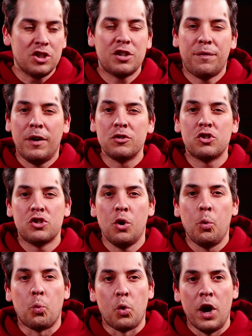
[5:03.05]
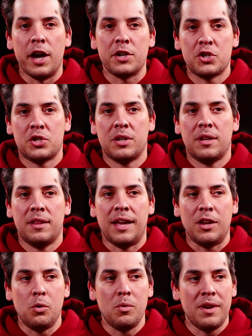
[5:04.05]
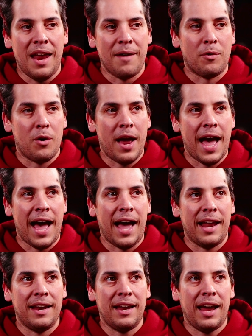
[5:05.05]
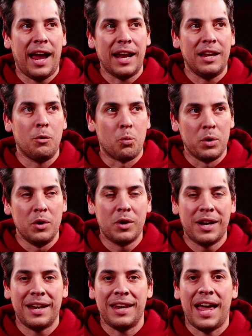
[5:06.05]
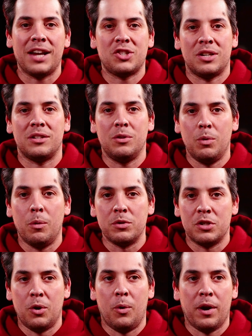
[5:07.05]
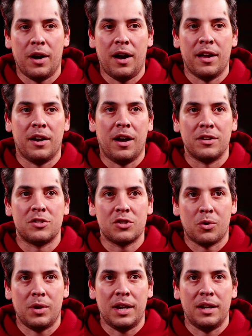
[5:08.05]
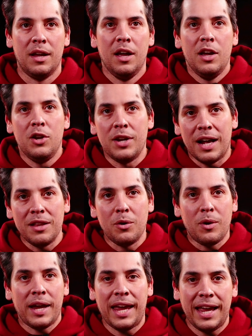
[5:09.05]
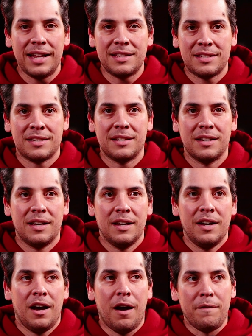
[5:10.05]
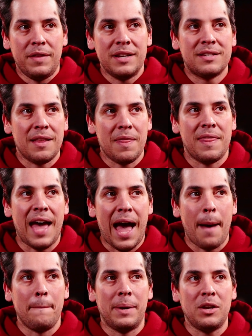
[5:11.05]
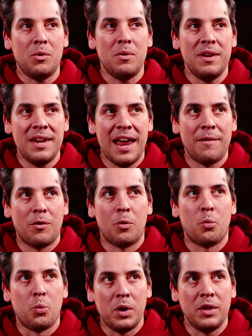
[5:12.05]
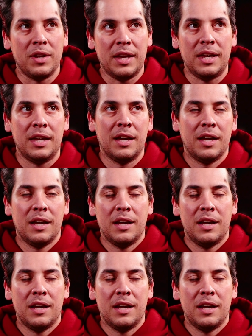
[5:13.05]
just felt so rushed that you never had any real connection to what was going on screen. You got little hints of this and that, but you never really